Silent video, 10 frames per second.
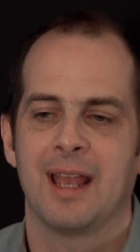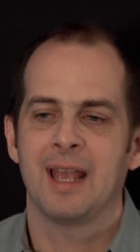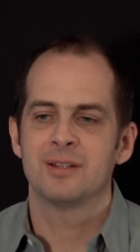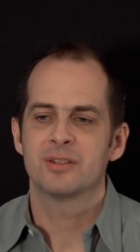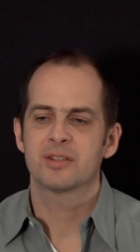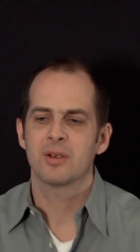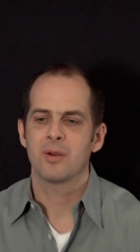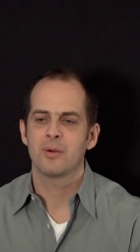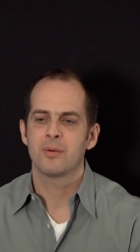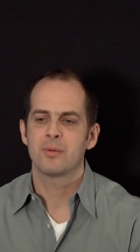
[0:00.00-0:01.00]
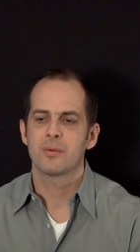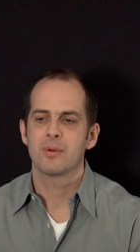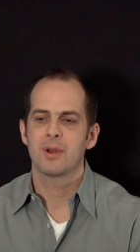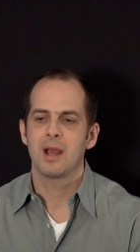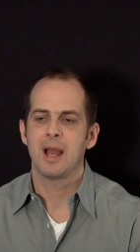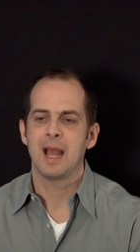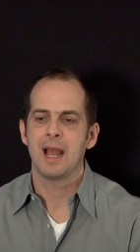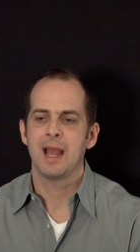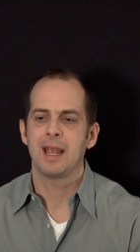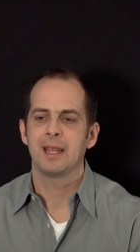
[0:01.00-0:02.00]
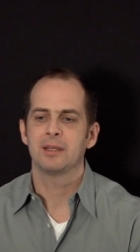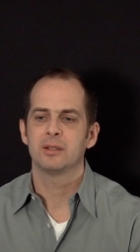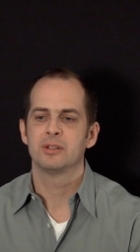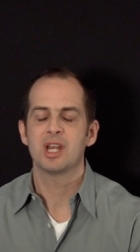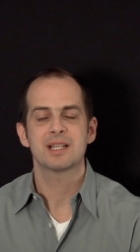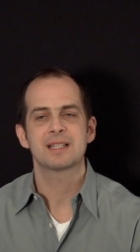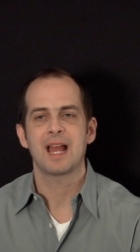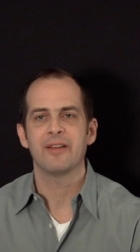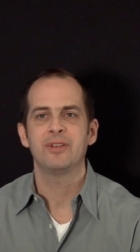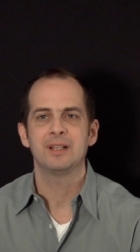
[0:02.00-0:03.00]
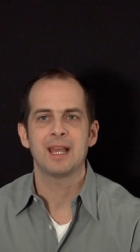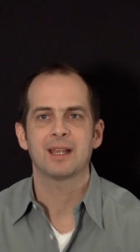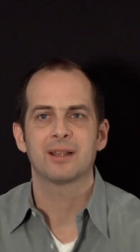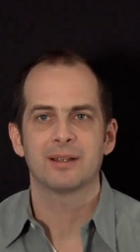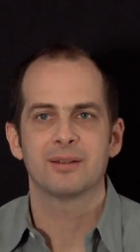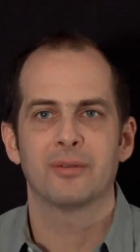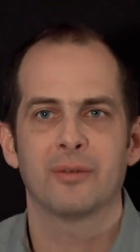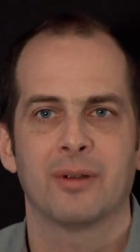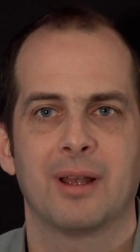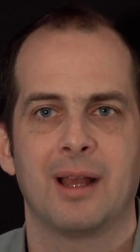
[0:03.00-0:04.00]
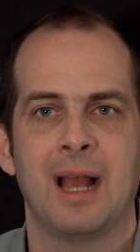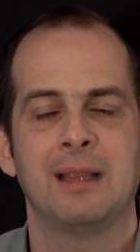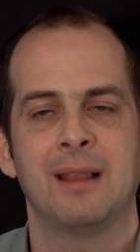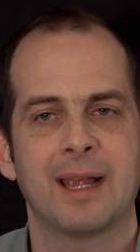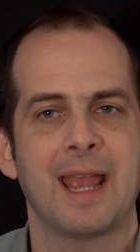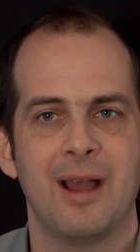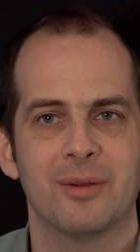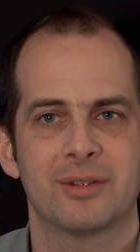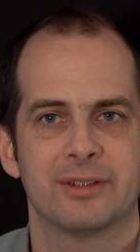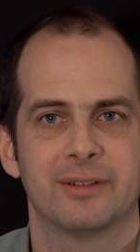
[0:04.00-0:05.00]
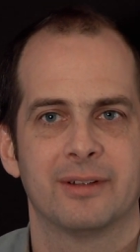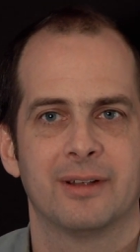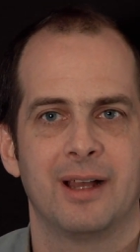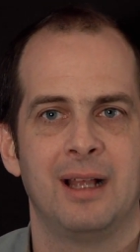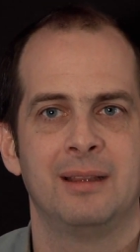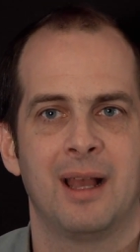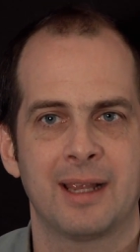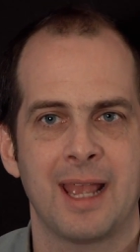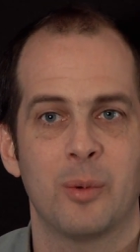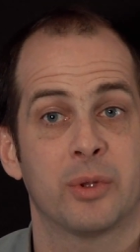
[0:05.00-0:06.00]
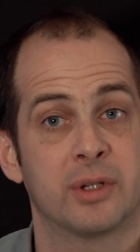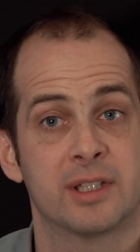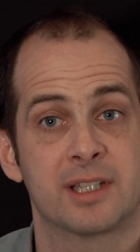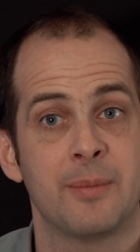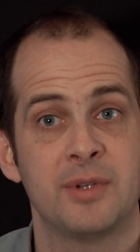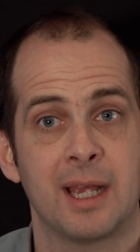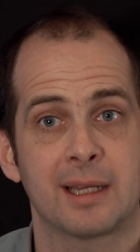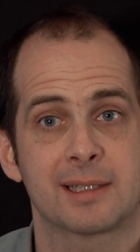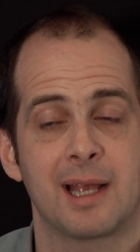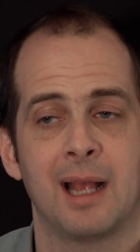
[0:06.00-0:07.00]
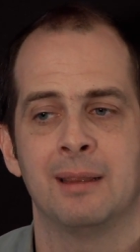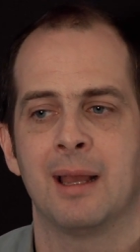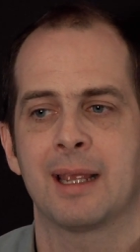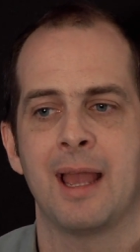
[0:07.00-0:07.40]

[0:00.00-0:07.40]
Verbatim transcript: and so I just, I feel like I luck out I luck out with good subjects. I luck